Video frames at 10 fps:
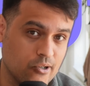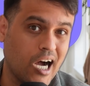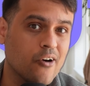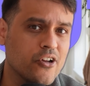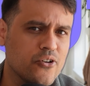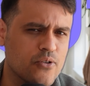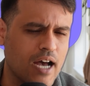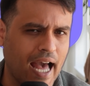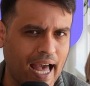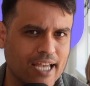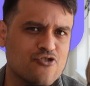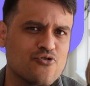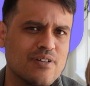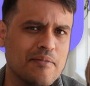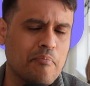how do you
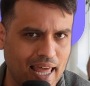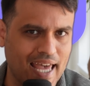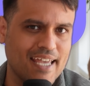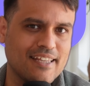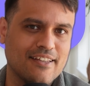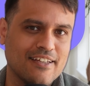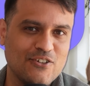actually plan